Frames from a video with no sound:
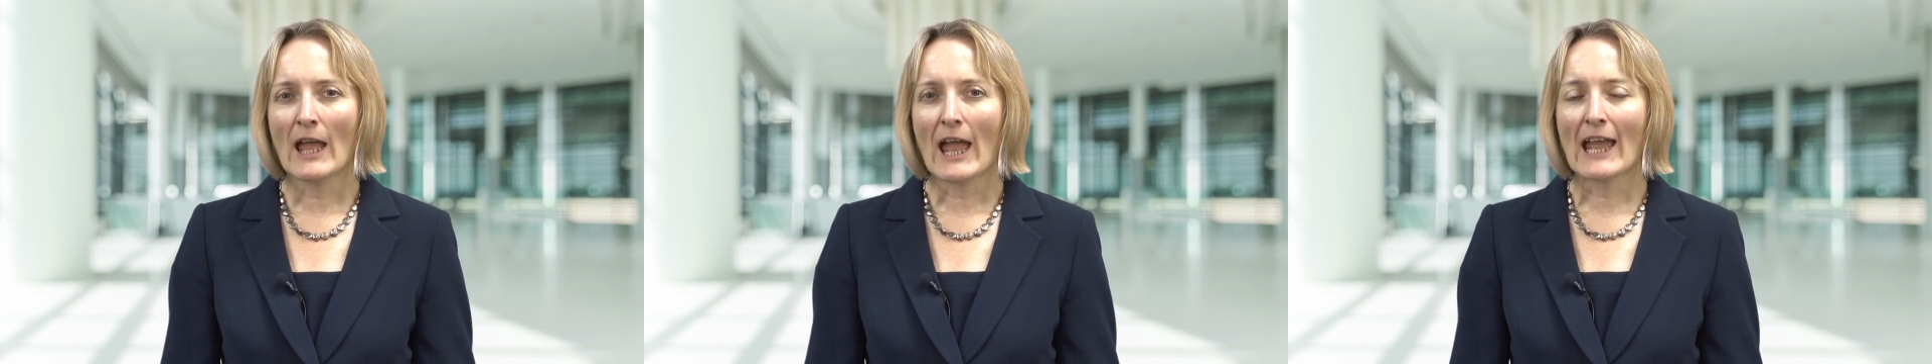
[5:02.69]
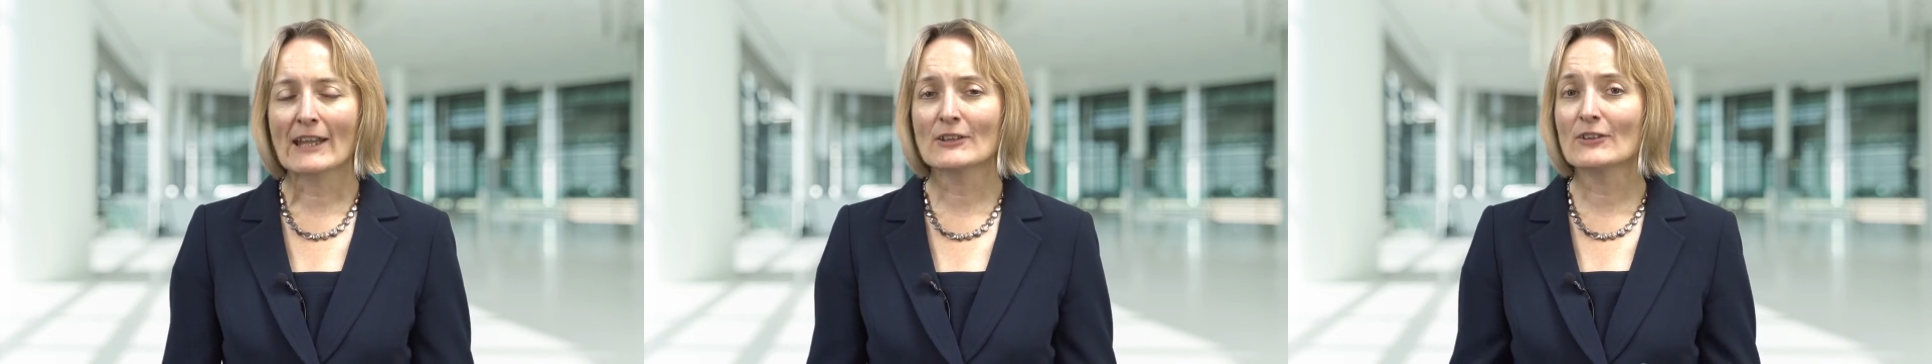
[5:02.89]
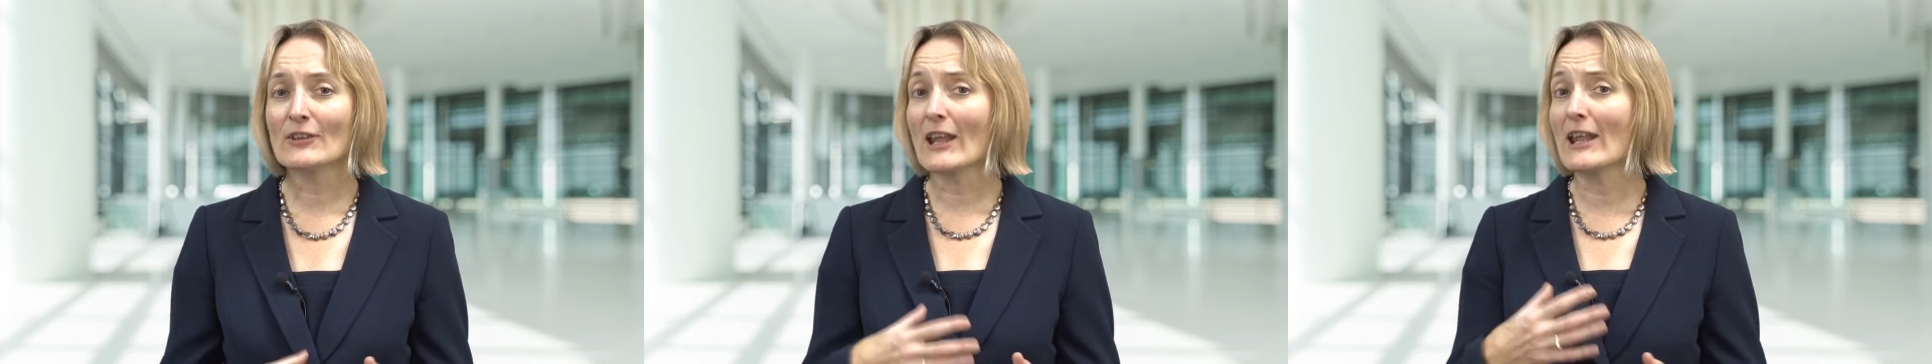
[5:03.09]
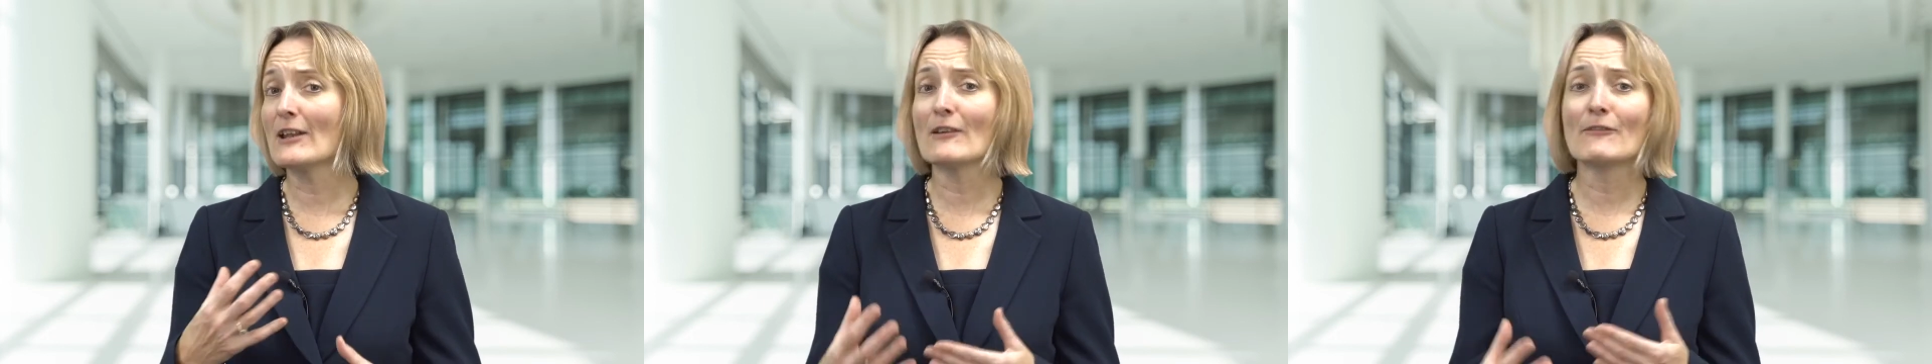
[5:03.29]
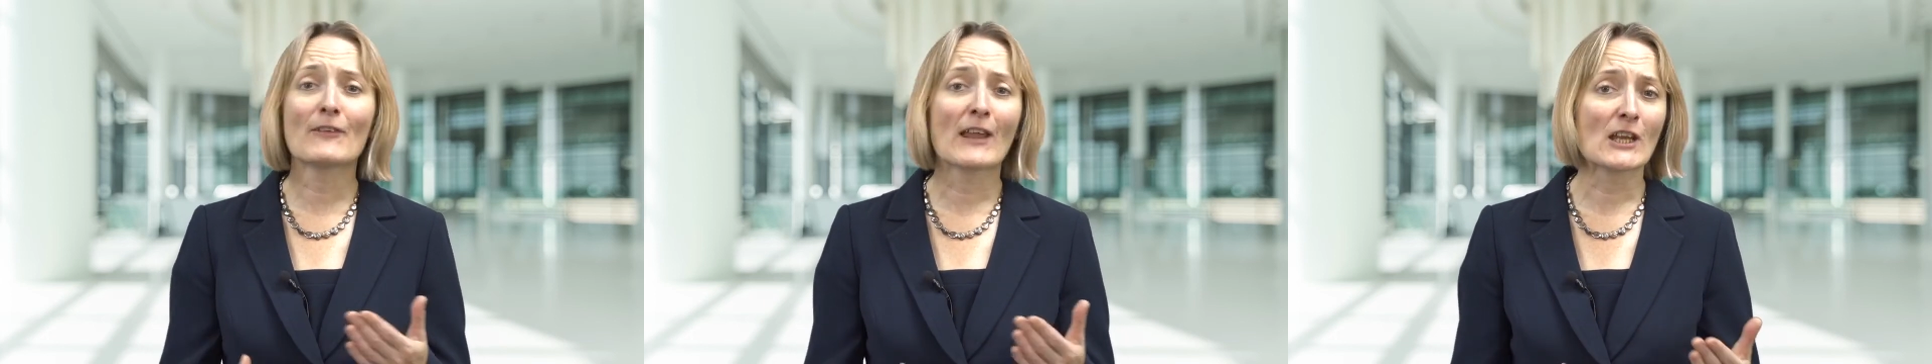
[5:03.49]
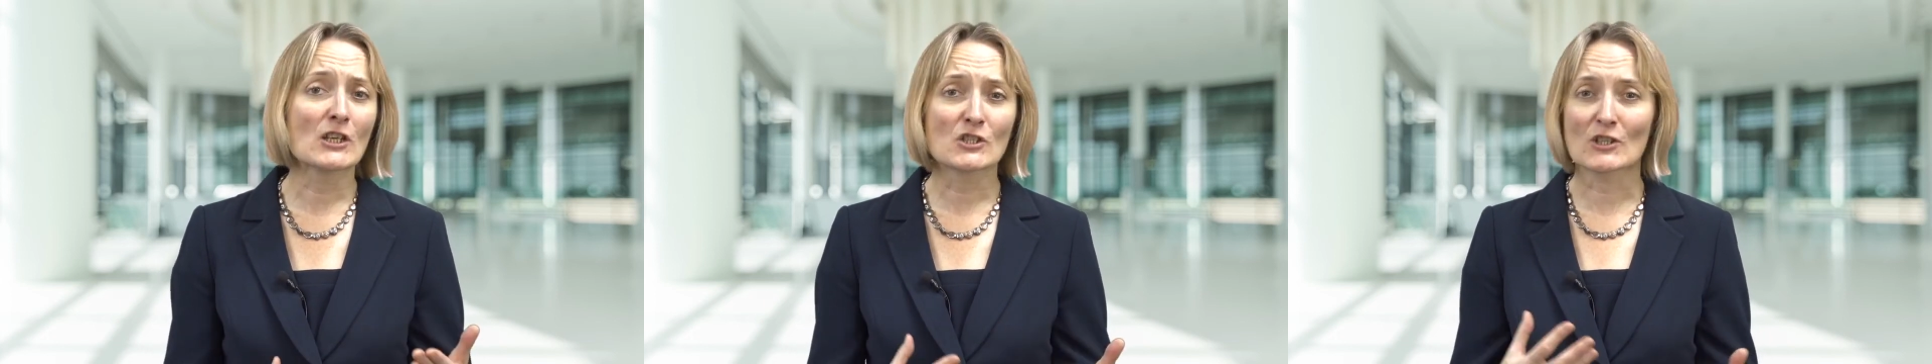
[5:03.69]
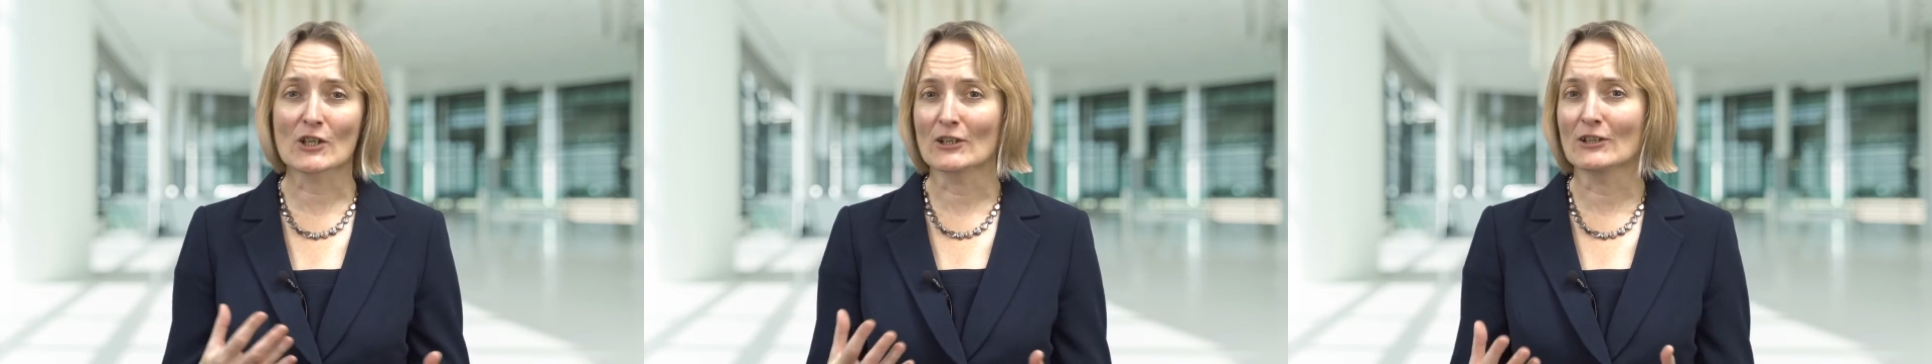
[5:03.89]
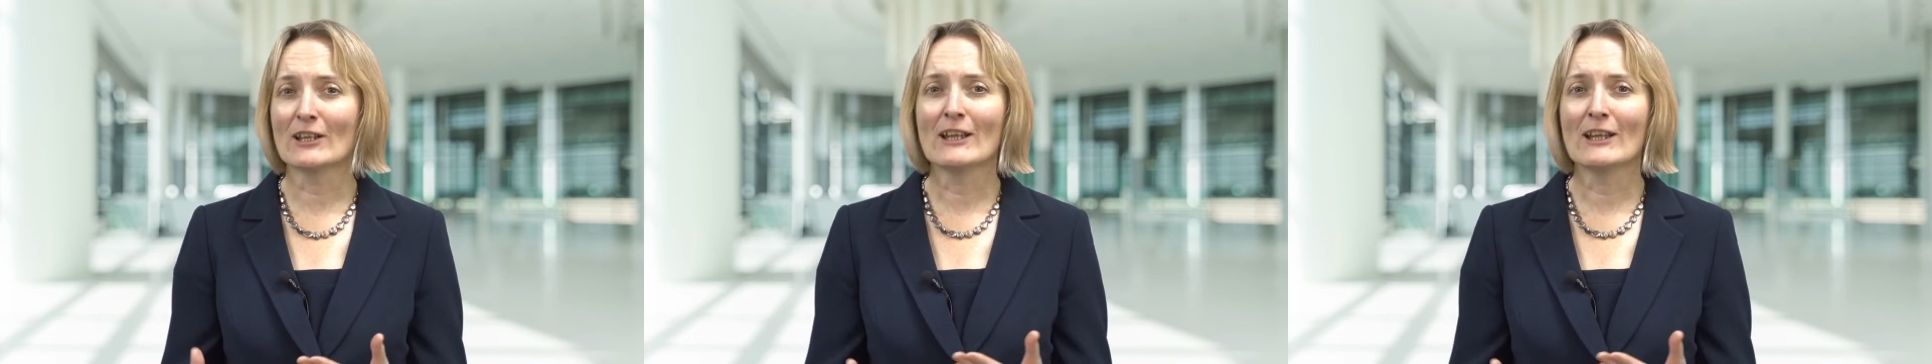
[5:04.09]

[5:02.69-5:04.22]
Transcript: And innovation